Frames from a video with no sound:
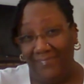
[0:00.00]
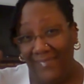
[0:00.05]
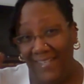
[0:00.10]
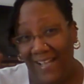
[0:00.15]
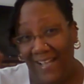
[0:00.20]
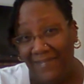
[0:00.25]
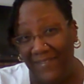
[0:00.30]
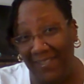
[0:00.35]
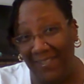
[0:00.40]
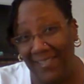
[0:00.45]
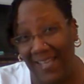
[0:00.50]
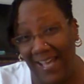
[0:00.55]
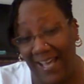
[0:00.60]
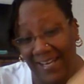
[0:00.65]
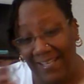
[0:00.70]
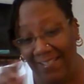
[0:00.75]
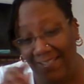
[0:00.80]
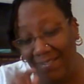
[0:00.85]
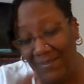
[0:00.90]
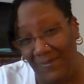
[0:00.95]
I've
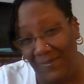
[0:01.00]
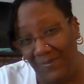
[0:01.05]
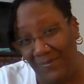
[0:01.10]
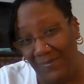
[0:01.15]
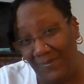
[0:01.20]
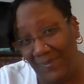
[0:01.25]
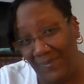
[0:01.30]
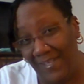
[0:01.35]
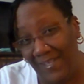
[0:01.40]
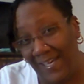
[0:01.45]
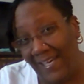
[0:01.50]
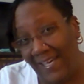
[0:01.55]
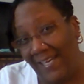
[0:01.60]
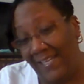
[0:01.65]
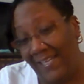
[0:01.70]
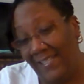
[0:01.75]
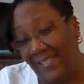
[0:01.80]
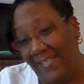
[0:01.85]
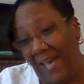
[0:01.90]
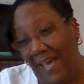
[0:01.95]
decided to
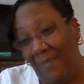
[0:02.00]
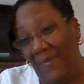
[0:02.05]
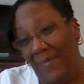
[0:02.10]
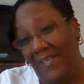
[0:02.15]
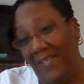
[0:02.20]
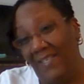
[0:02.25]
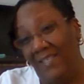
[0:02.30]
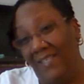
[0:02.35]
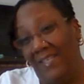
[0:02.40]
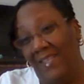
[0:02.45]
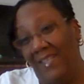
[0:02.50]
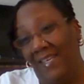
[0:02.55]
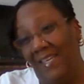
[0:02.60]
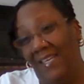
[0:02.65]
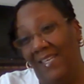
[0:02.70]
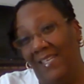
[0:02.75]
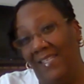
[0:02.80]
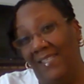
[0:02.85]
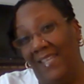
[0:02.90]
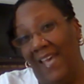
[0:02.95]
tap into
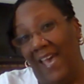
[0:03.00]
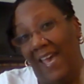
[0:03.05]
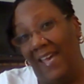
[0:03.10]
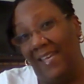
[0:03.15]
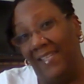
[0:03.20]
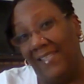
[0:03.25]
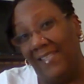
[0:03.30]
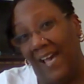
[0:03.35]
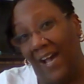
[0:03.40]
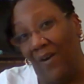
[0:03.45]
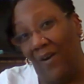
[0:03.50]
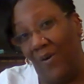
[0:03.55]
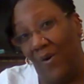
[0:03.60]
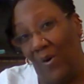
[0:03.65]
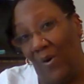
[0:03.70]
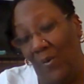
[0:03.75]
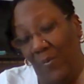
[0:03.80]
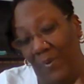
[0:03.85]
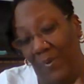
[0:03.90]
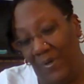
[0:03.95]
these as our
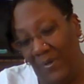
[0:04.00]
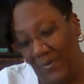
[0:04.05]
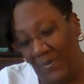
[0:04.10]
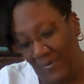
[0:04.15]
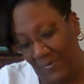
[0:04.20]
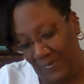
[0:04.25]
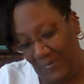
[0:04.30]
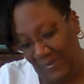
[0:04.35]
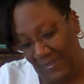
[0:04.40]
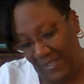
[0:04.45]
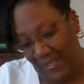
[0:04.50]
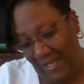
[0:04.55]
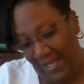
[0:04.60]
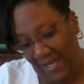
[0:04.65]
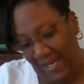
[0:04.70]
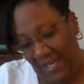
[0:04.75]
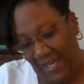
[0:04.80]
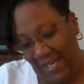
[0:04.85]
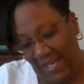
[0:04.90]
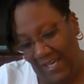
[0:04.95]
openers.
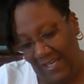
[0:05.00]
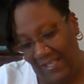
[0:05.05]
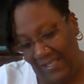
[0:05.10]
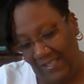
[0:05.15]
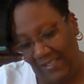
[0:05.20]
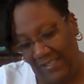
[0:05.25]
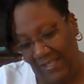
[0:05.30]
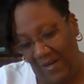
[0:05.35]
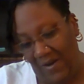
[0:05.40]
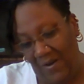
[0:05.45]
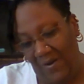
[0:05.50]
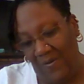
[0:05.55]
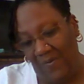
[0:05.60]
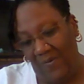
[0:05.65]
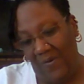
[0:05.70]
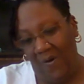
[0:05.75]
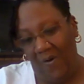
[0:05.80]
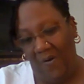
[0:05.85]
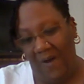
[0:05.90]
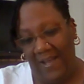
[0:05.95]
And
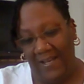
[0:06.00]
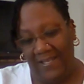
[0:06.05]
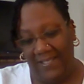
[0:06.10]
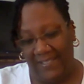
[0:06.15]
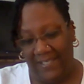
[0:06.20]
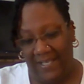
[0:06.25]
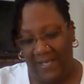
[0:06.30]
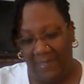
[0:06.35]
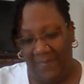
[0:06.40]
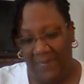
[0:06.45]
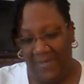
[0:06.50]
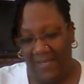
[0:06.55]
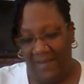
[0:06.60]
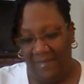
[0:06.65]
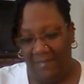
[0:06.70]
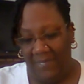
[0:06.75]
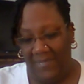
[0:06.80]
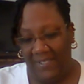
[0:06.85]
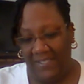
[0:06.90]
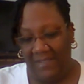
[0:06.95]
so, oh, I didn't start up here
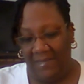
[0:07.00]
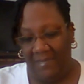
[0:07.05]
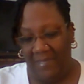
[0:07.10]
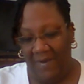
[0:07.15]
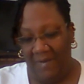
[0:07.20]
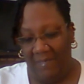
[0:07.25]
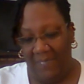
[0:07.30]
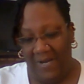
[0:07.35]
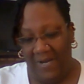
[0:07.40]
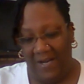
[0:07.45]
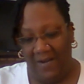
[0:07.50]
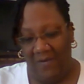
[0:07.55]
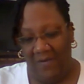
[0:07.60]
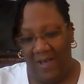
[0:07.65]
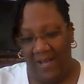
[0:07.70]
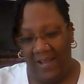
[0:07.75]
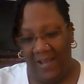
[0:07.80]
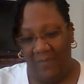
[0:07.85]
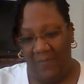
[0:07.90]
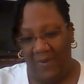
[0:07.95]
and mix them up, but I know
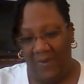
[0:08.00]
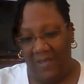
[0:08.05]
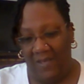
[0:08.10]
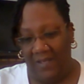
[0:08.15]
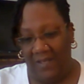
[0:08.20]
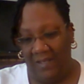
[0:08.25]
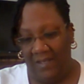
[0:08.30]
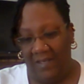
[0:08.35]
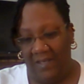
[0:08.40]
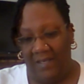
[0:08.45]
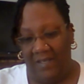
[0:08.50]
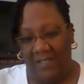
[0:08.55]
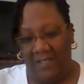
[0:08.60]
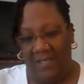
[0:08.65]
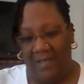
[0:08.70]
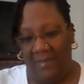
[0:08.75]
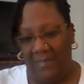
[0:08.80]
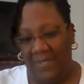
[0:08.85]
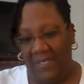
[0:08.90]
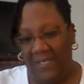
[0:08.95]
how they went.
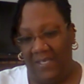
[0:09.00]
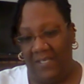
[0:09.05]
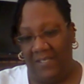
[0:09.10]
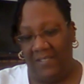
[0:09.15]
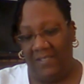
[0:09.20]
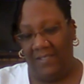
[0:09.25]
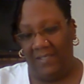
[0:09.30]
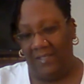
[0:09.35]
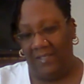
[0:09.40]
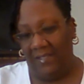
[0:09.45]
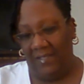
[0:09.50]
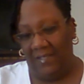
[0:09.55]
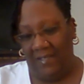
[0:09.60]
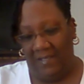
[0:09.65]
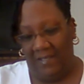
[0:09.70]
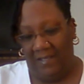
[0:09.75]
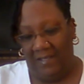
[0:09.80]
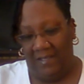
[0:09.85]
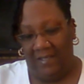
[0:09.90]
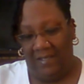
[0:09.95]
Yeah, because
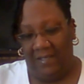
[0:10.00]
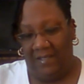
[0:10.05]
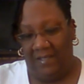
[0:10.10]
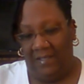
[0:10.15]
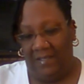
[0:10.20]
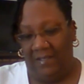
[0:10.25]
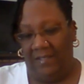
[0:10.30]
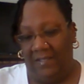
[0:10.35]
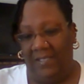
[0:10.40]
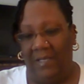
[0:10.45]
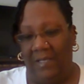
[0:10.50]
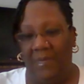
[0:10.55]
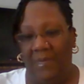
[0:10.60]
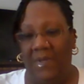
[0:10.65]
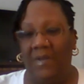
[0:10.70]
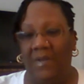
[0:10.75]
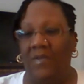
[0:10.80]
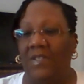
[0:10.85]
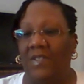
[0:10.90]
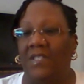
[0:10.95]
the Ten of
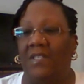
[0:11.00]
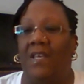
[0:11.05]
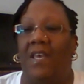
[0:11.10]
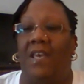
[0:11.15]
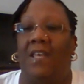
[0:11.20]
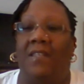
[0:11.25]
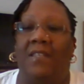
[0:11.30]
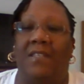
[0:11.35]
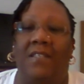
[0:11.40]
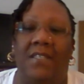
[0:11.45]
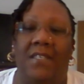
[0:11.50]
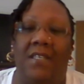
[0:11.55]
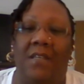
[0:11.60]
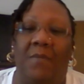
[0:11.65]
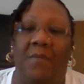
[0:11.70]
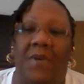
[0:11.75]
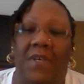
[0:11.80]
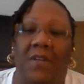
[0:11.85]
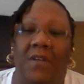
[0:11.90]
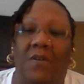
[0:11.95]
Pentacles and
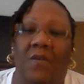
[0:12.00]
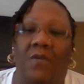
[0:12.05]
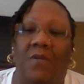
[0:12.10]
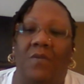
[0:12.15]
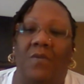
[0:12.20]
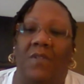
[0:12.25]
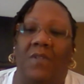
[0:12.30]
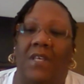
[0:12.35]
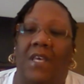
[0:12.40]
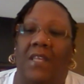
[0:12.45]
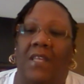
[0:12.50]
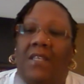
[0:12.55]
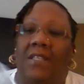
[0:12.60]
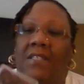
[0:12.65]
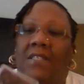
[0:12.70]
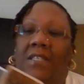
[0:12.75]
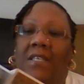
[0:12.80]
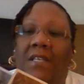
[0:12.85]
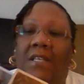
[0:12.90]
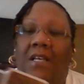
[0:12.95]
the
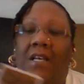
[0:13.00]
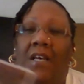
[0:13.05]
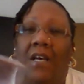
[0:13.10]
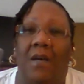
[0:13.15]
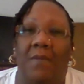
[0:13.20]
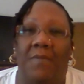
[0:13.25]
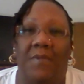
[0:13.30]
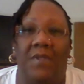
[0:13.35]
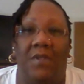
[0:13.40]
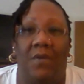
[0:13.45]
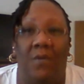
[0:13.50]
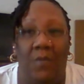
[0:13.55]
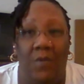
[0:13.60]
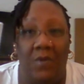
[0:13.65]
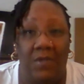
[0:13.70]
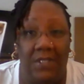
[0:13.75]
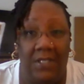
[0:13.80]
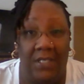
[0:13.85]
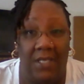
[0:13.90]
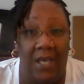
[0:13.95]
Ten of Cups
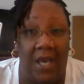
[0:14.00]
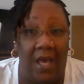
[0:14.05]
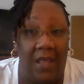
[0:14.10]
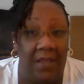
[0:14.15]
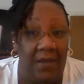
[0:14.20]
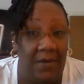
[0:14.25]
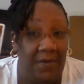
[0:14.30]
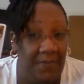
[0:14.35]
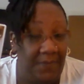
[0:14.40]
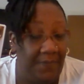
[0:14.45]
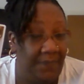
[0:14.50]
were together.